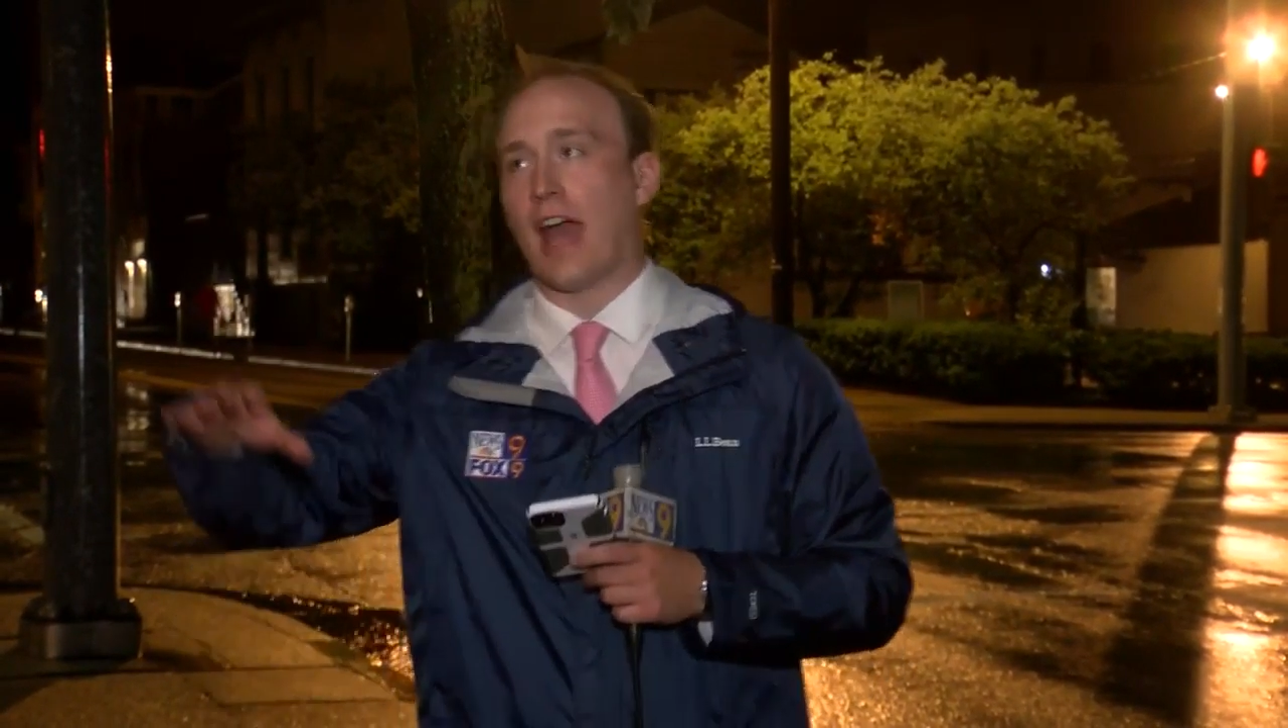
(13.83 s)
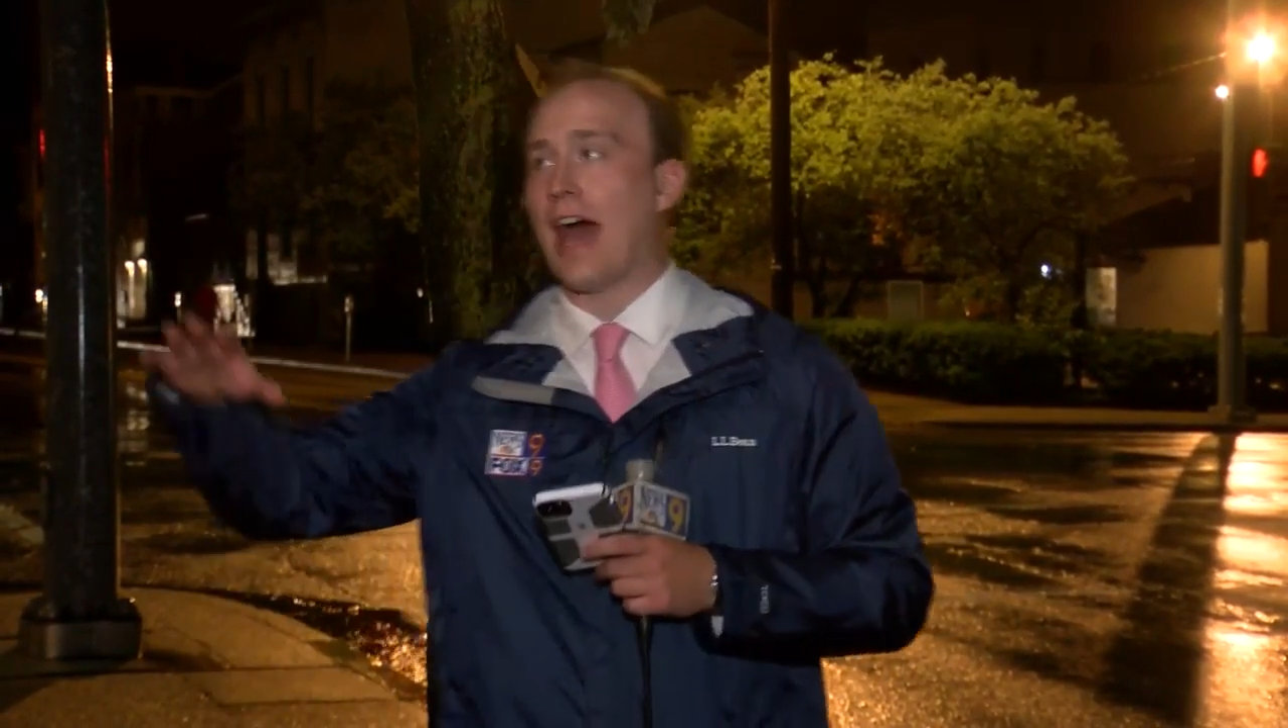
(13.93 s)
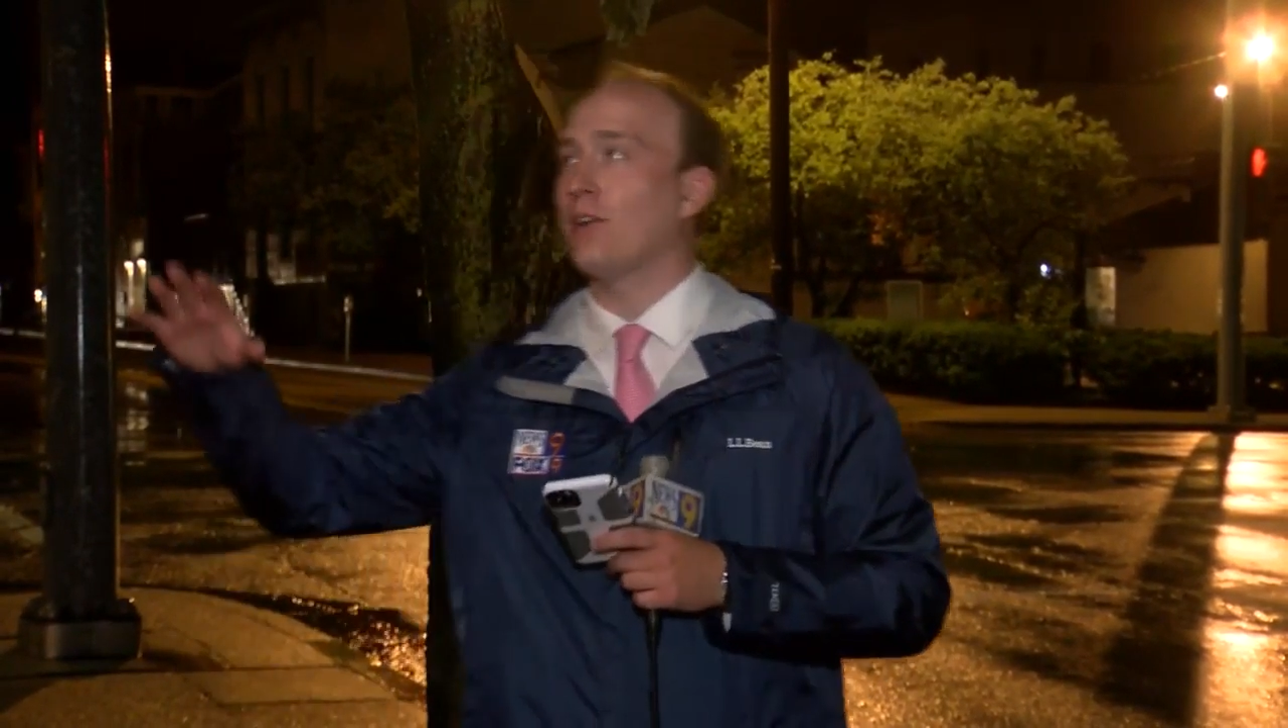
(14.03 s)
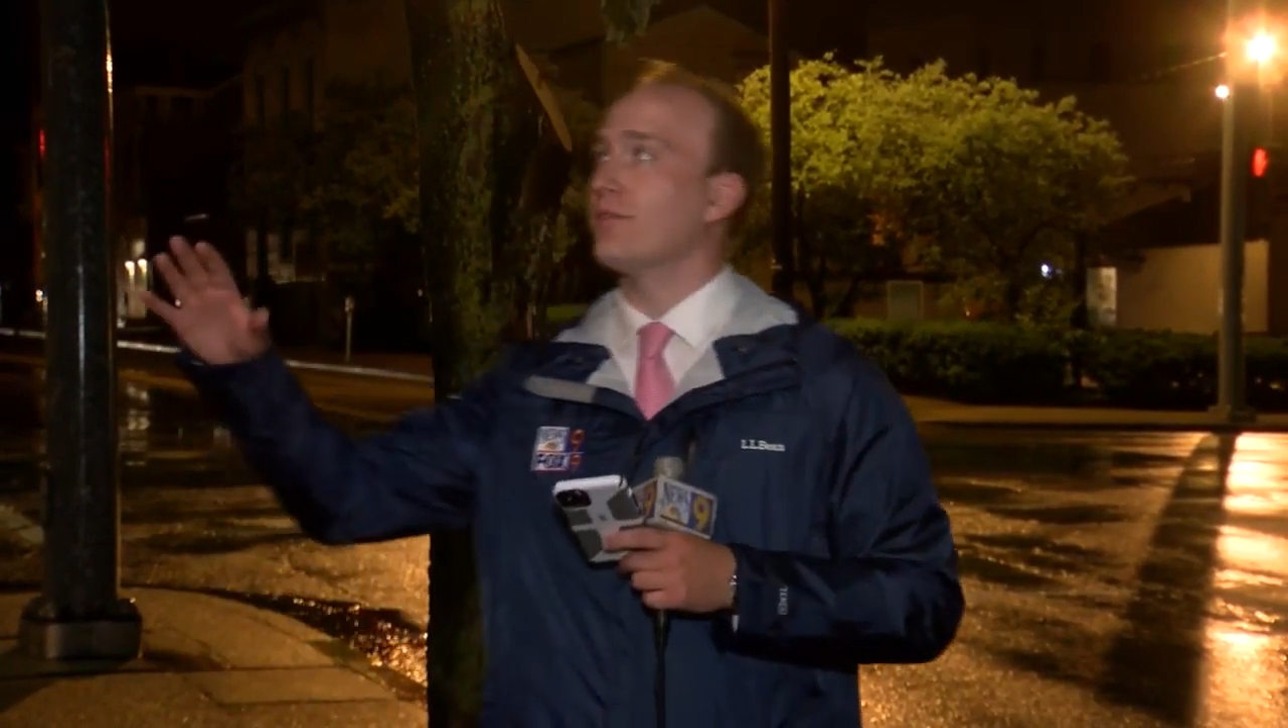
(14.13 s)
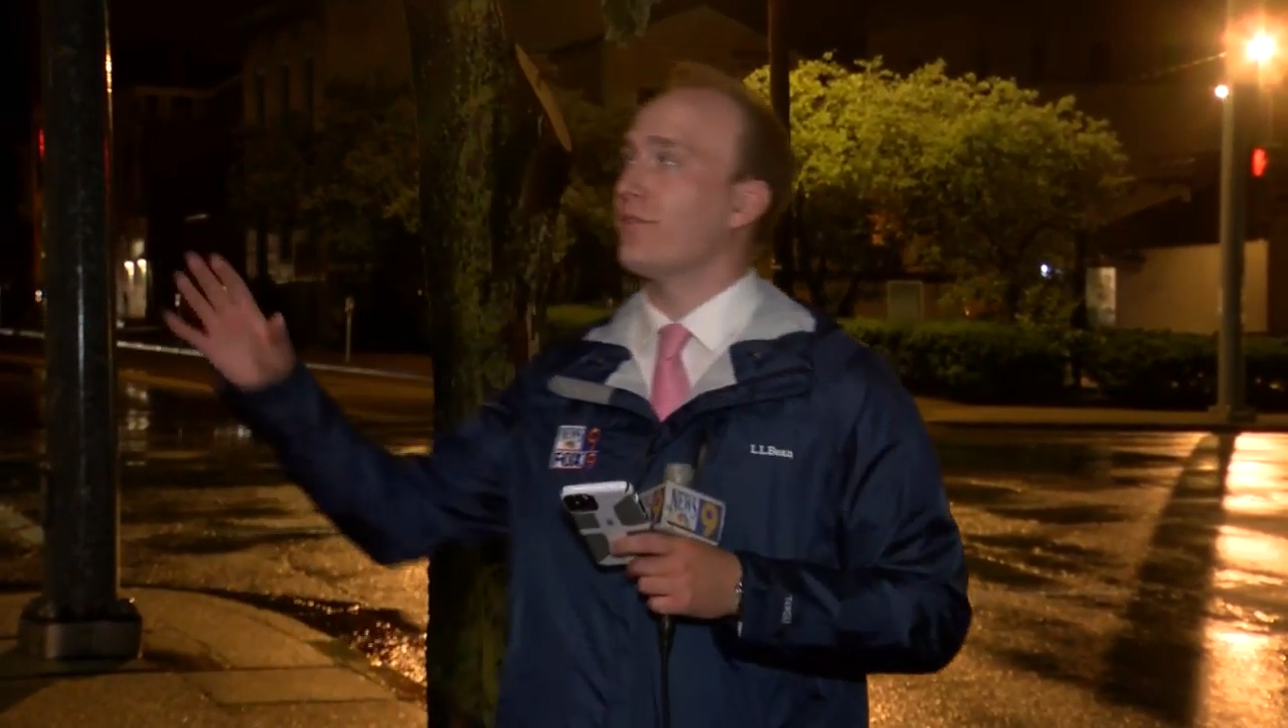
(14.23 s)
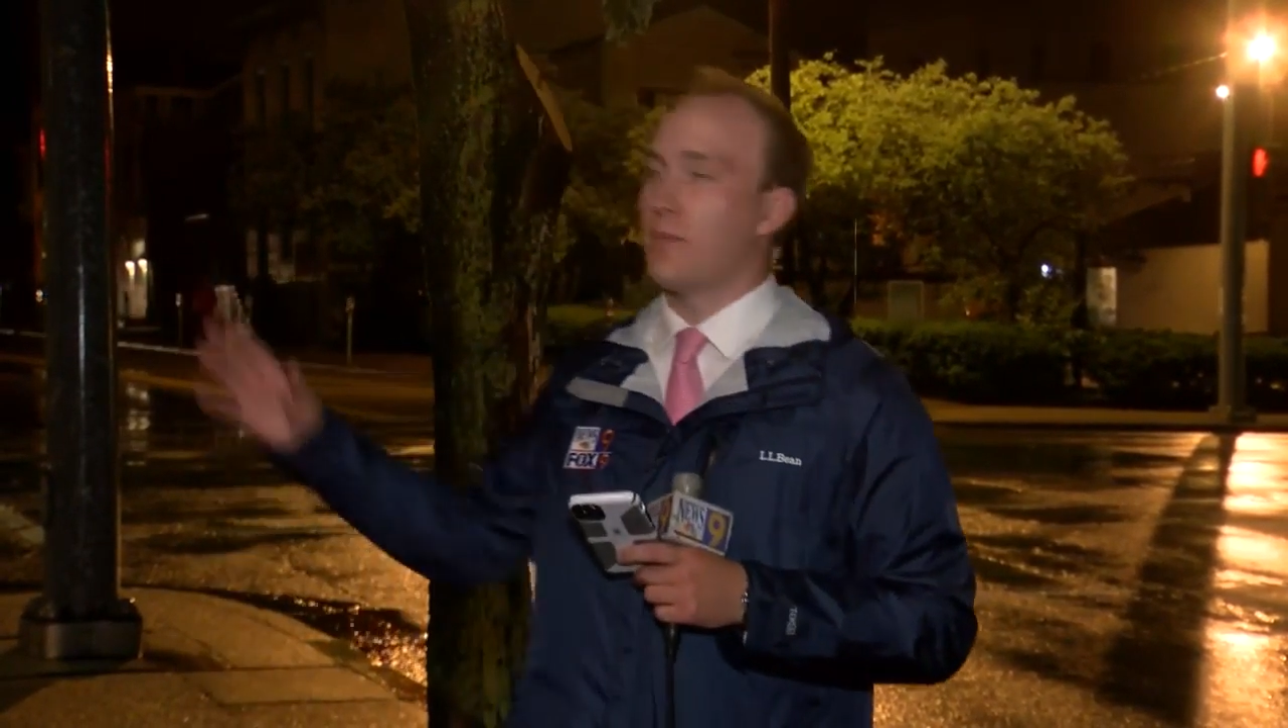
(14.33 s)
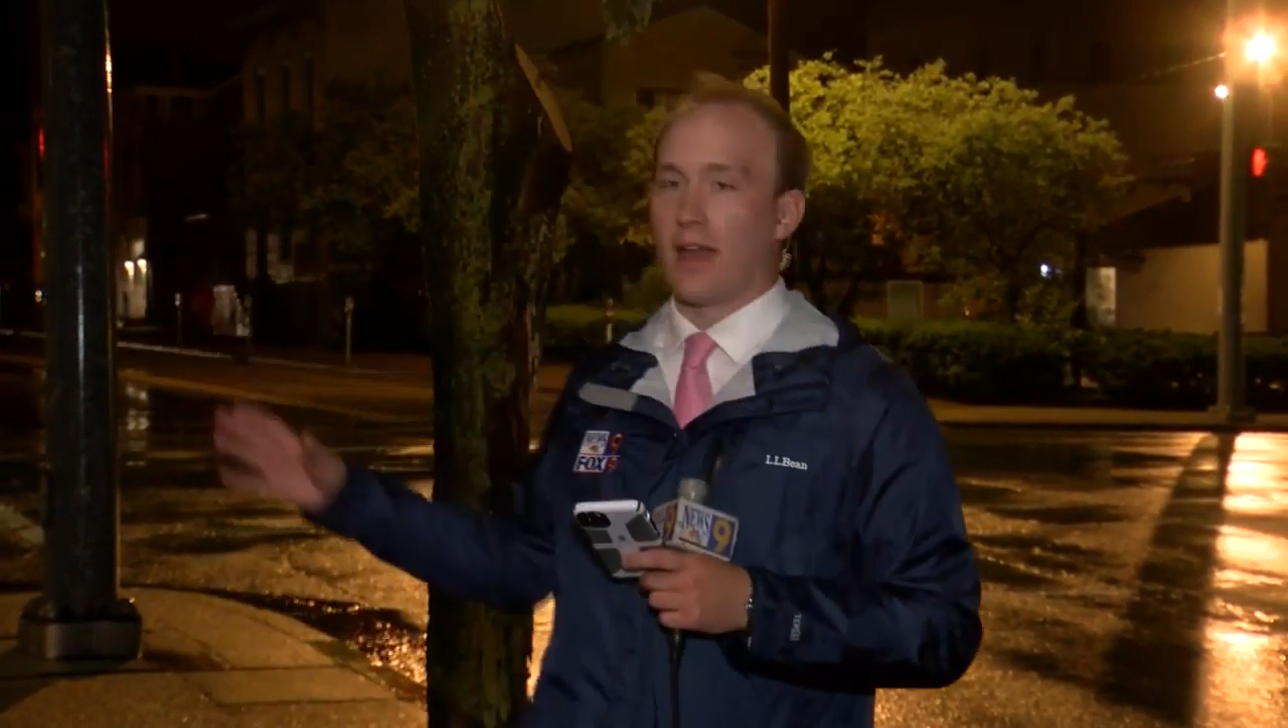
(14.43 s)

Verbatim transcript: out from